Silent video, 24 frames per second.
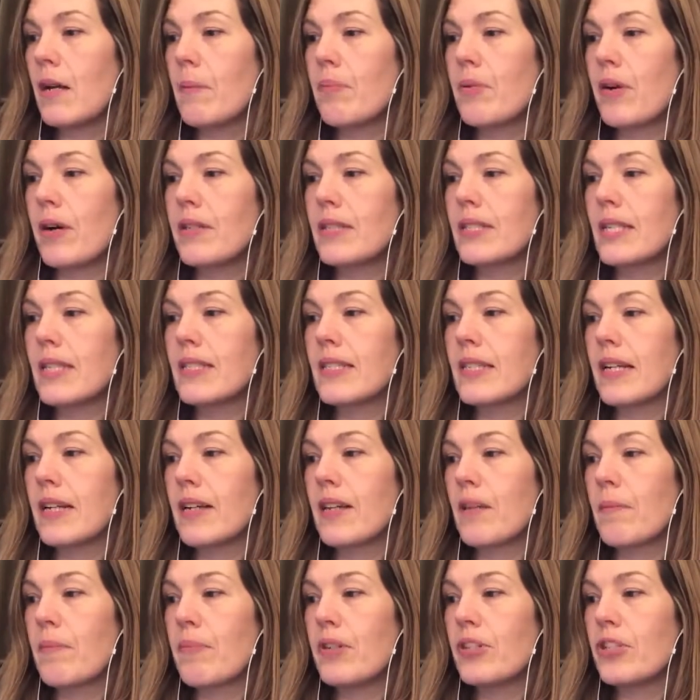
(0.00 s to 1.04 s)
processing
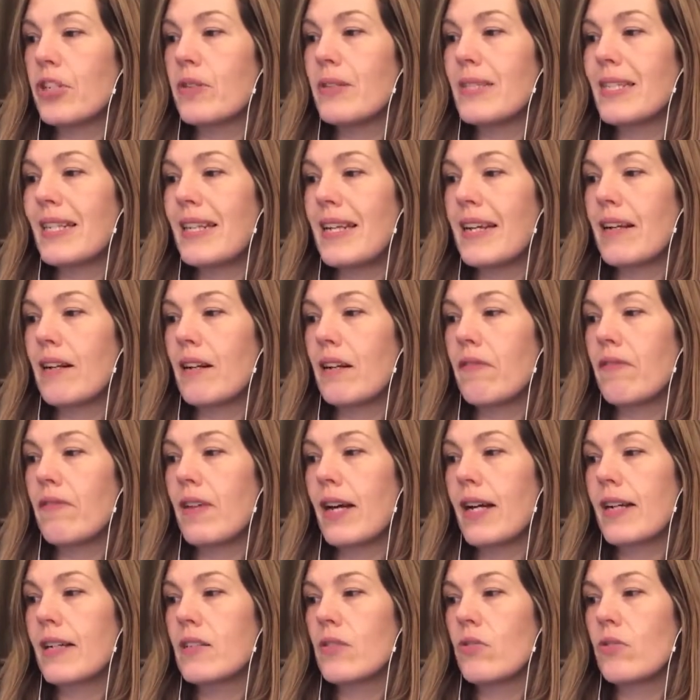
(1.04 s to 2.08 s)
that produce legal
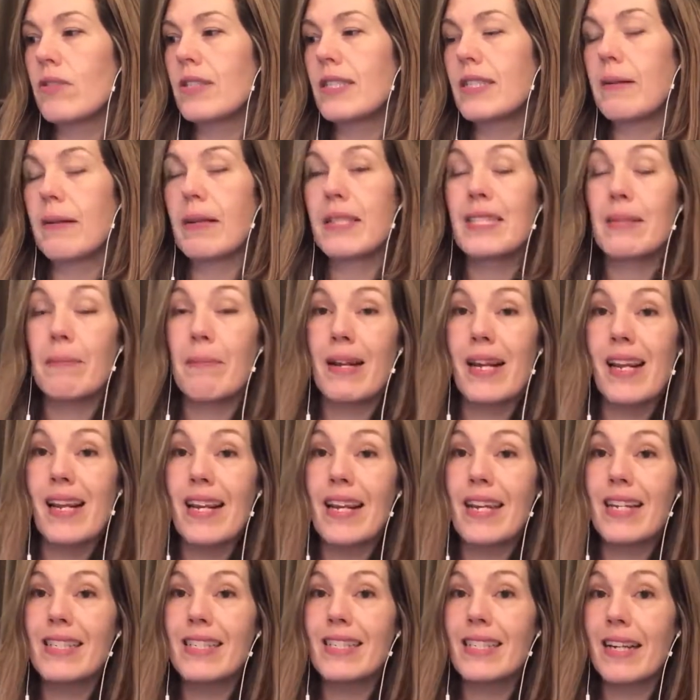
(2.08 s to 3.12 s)
effects or
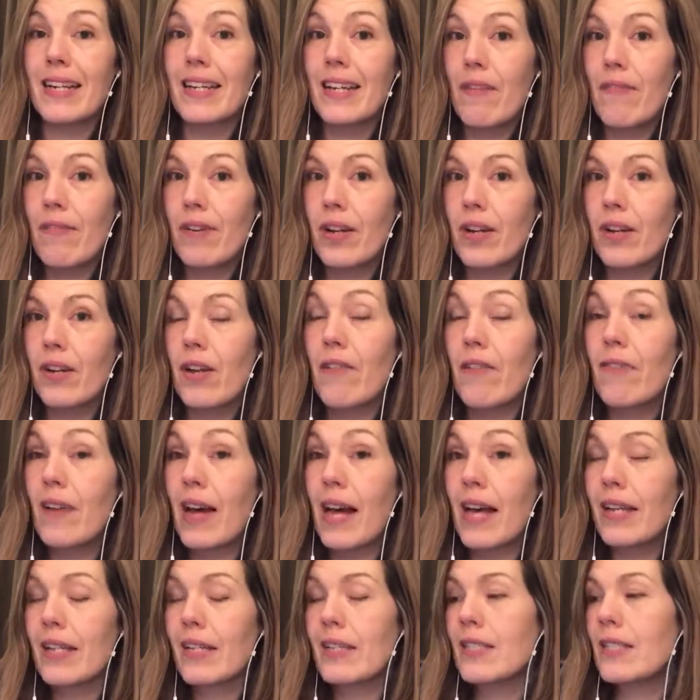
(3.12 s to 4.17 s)
similarly significant
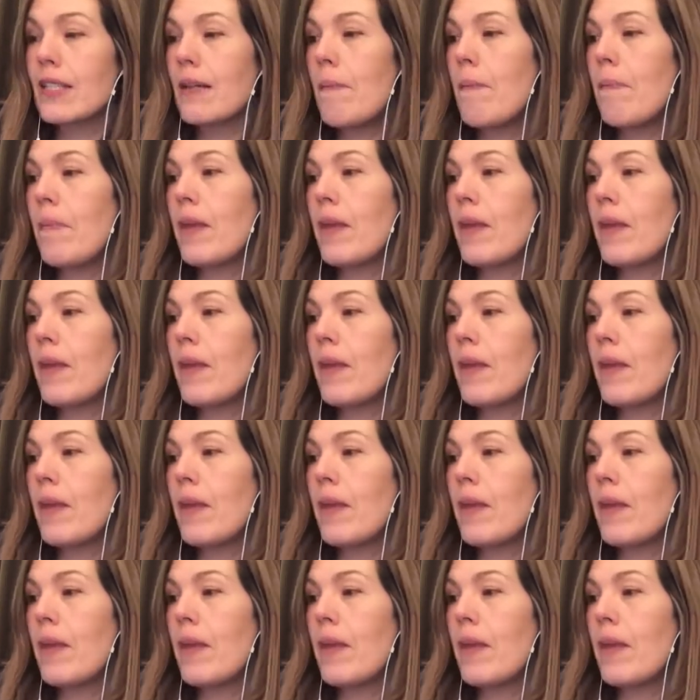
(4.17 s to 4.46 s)
effects,